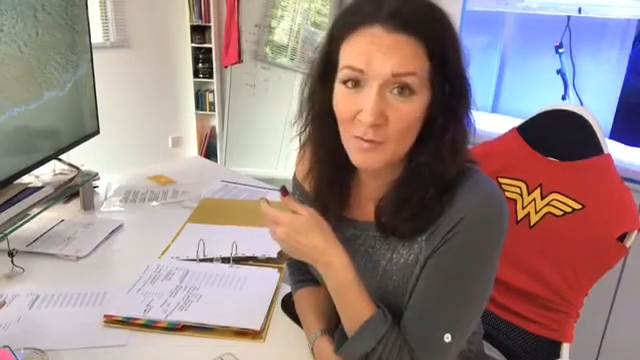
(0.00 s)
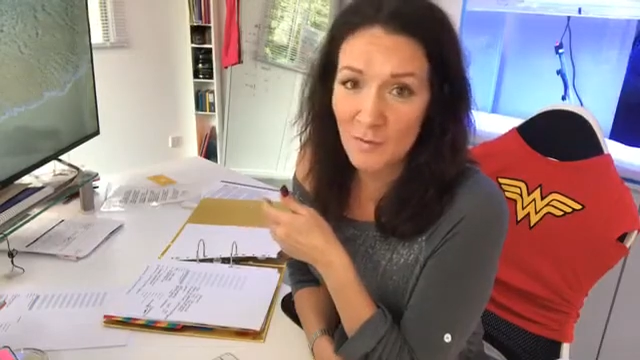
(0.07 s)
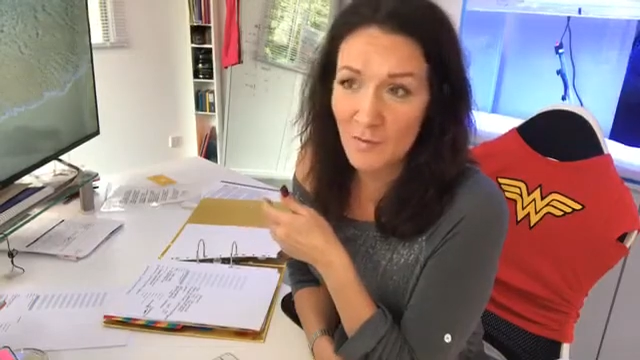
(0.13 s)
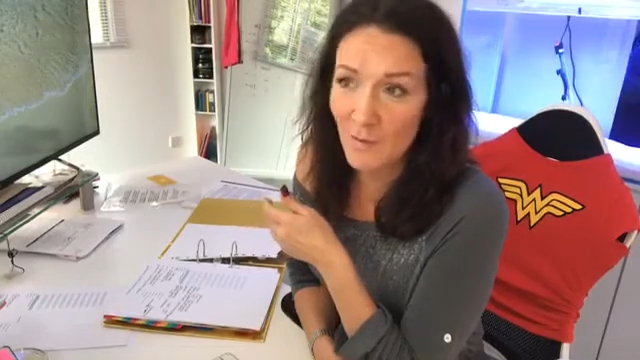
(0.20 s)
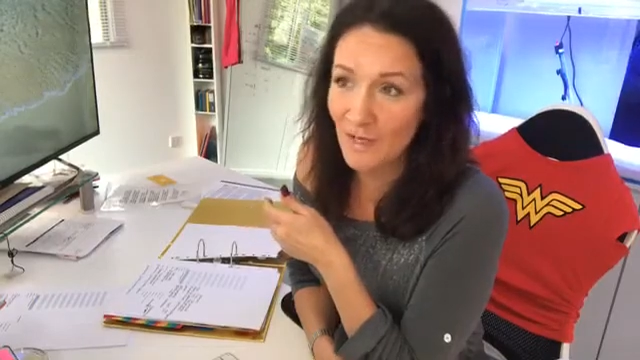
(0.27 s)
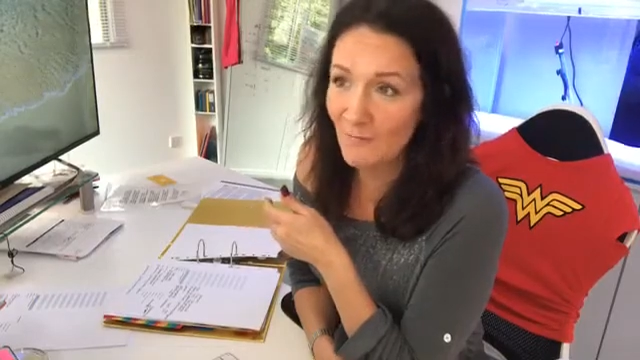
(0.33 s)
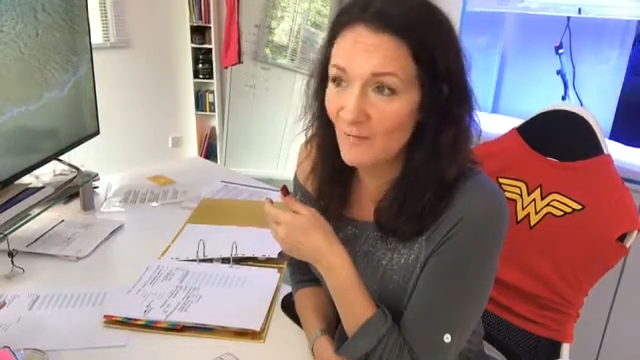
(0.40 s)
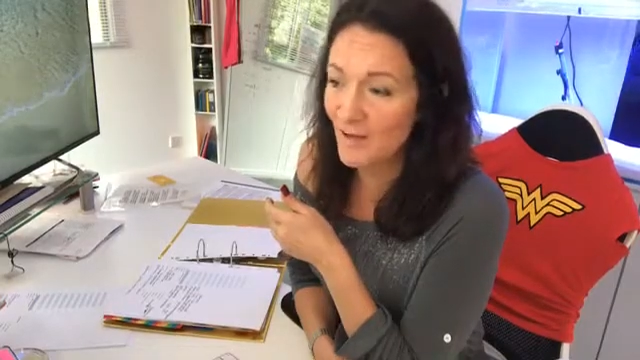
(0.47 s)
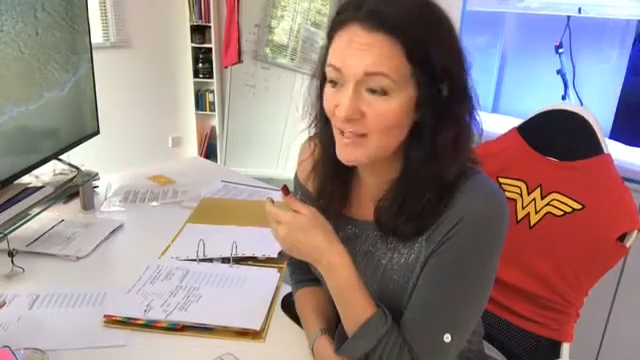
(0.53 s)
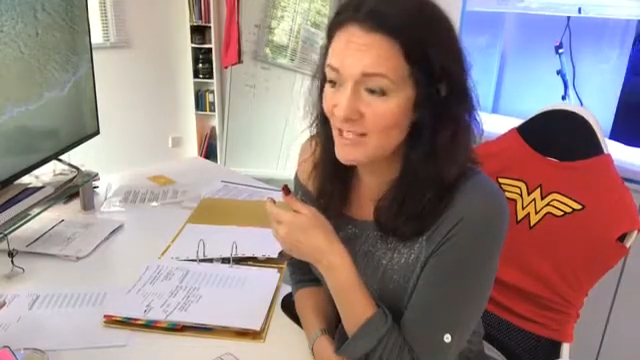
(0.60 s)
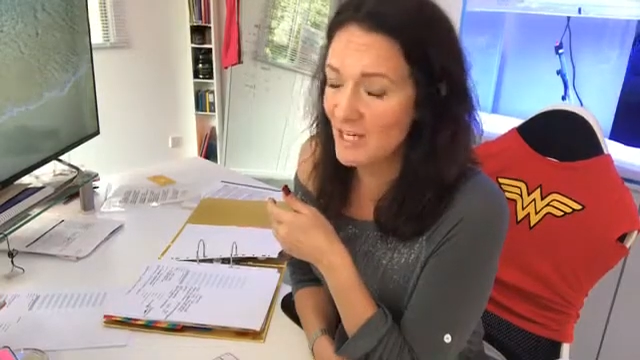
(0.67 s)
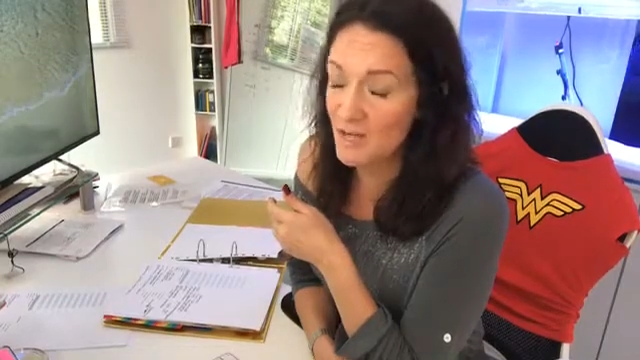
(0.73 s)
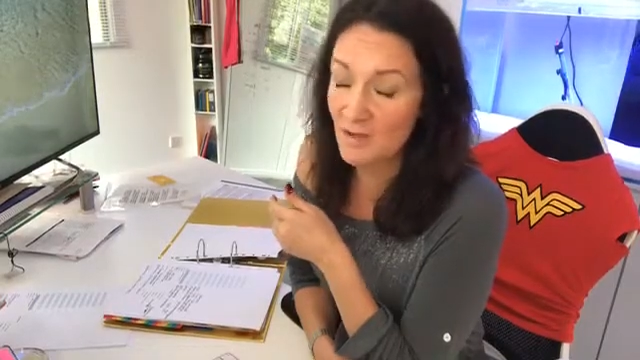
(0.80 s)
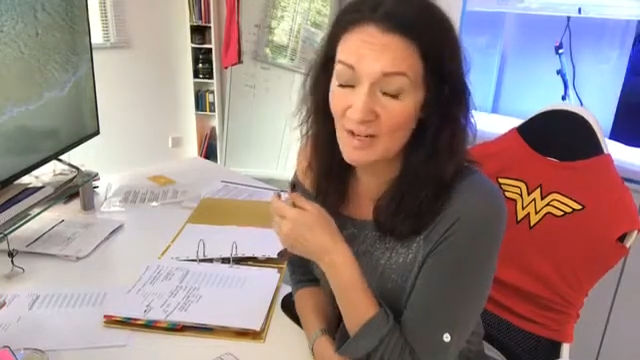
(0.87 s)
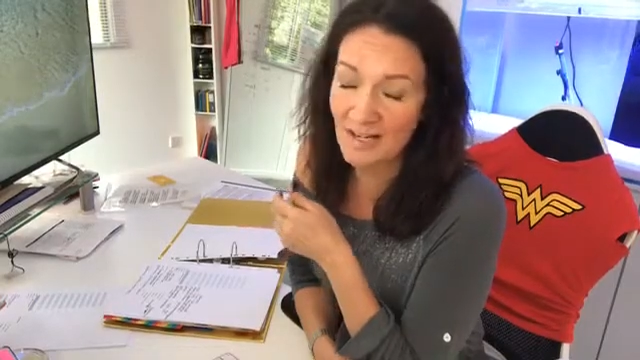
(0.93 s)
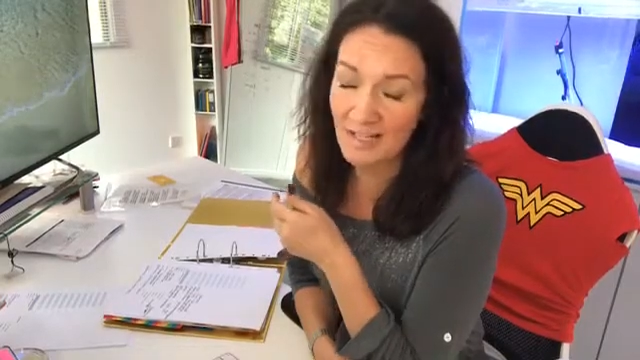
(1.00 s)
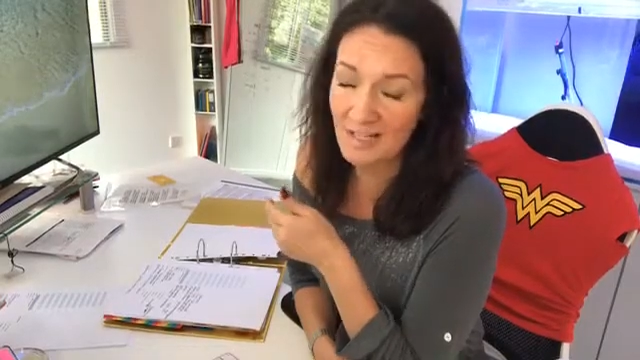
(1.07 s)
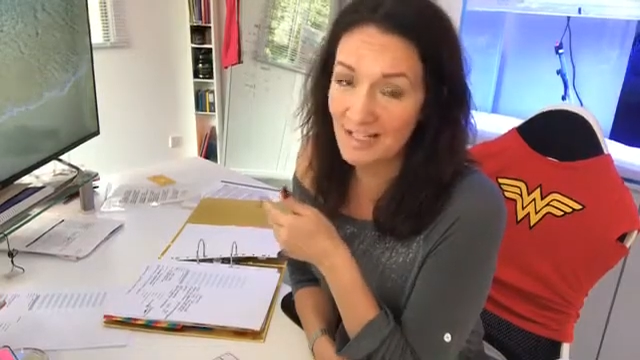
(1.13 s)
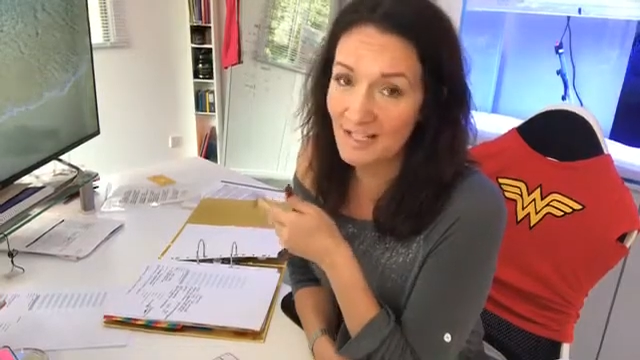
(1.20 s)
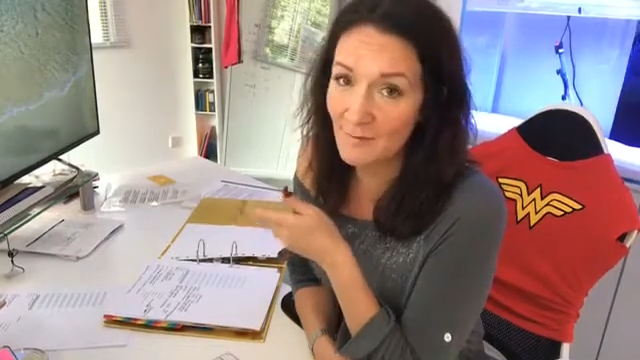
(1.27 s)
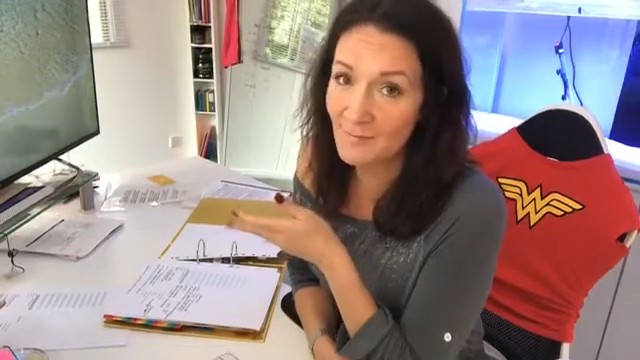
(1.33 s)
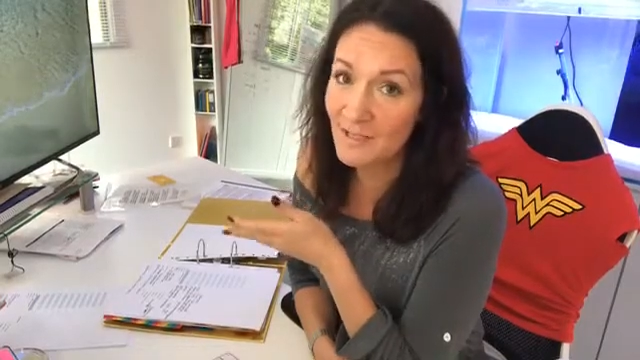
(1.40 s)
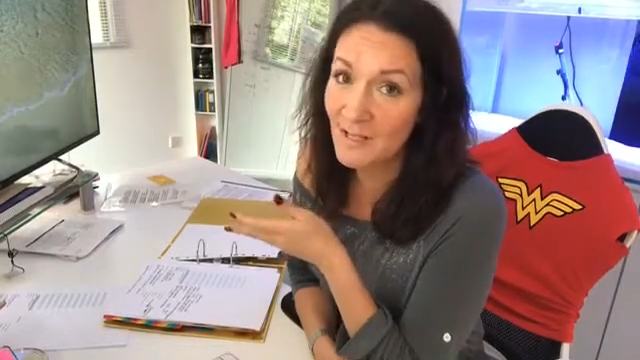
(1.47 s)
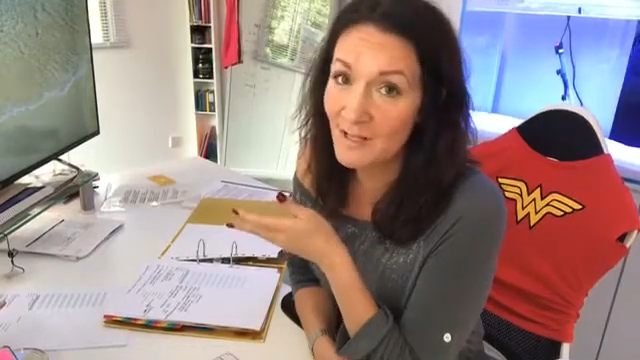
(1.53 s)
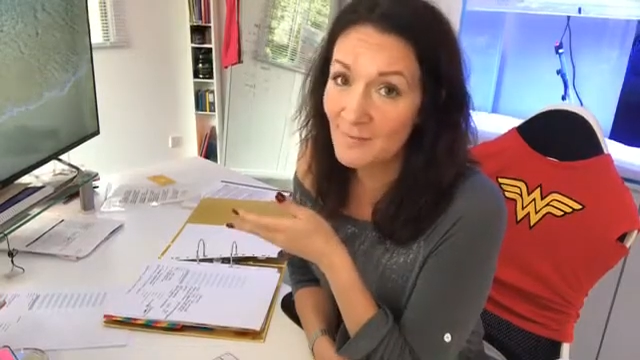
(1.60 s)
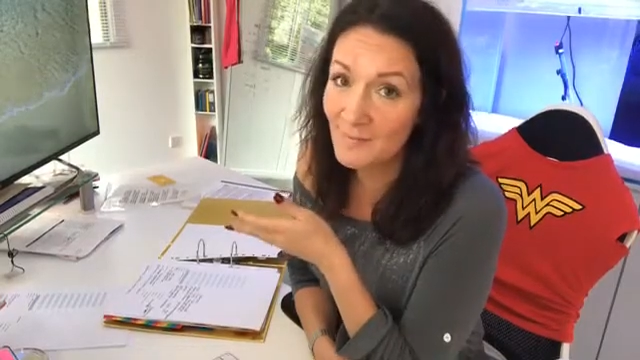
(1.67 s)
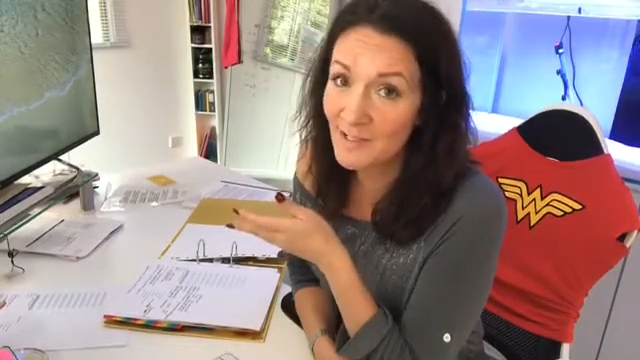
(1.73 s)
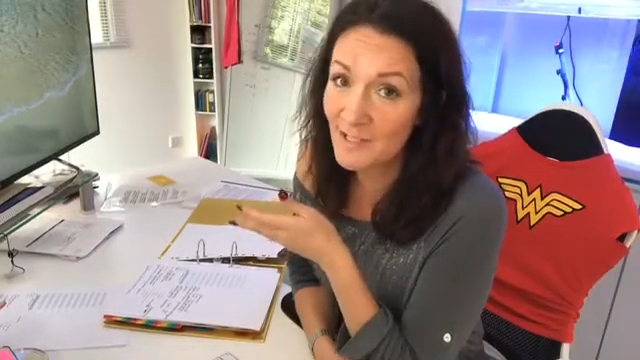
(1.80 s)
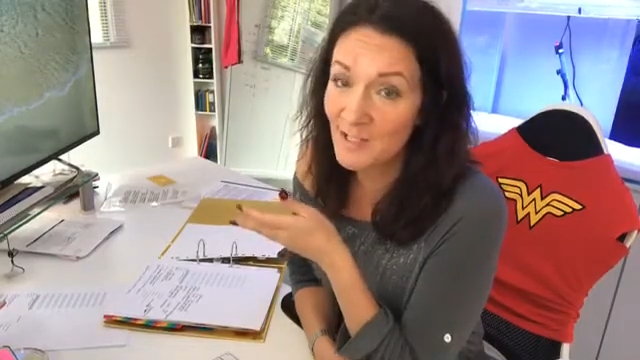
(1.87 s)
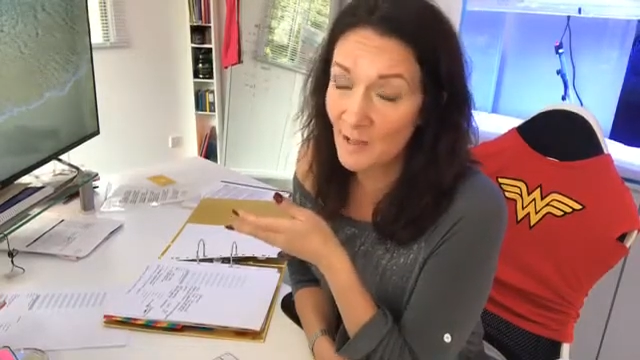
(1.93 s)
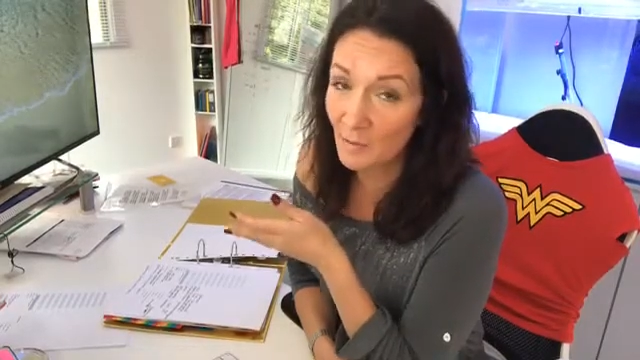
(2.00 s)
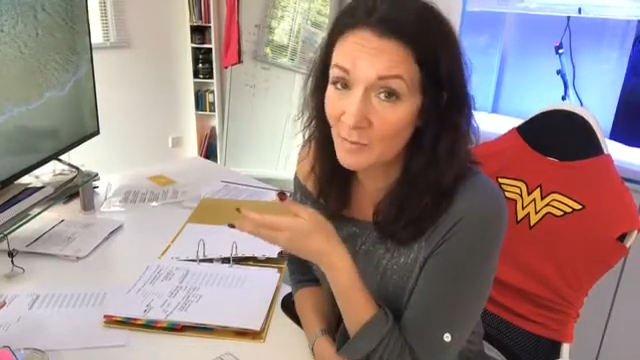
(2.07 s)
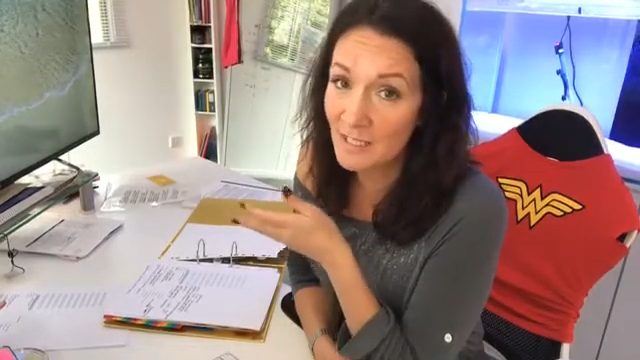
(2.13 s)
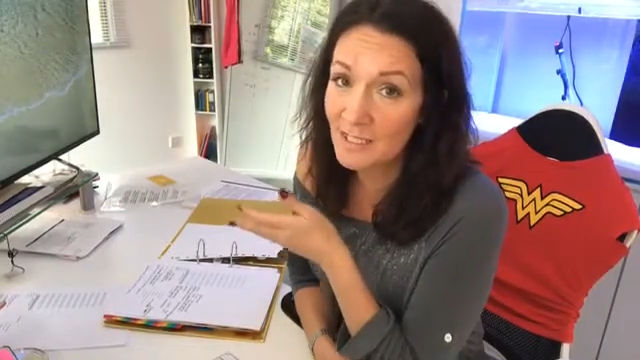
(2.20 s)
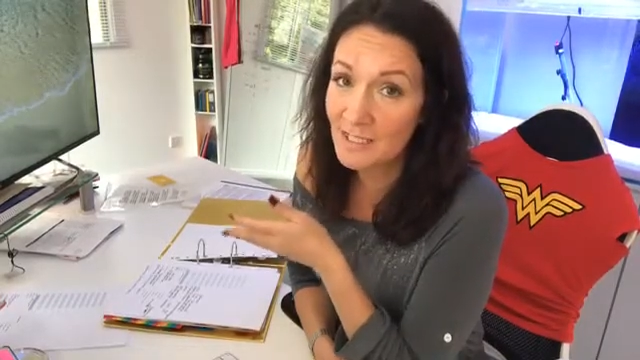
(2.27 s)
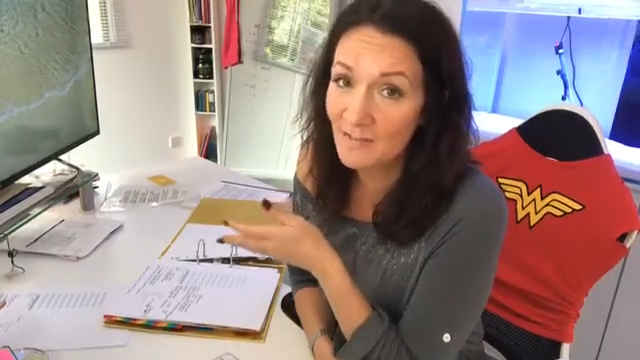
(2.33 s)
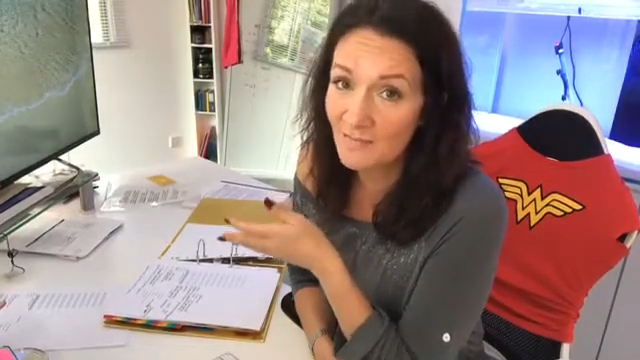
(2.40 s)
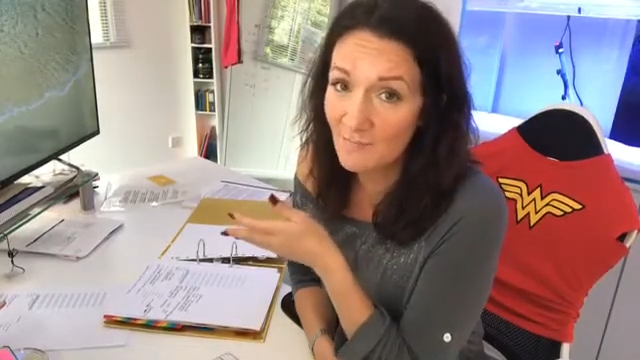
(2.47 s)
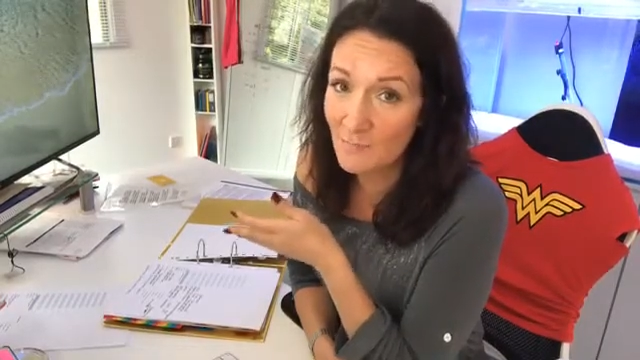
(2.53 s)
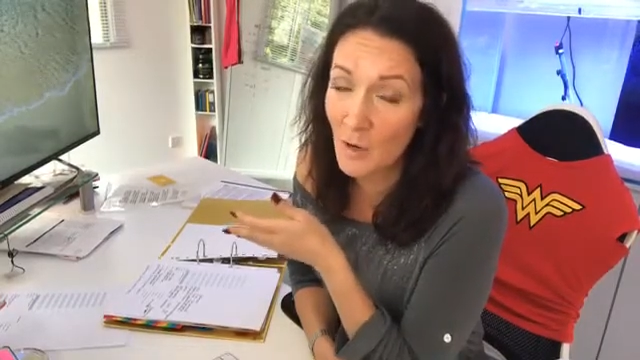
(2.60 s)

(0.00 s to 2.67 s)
We're 21st century, and actually sometimes you don't need to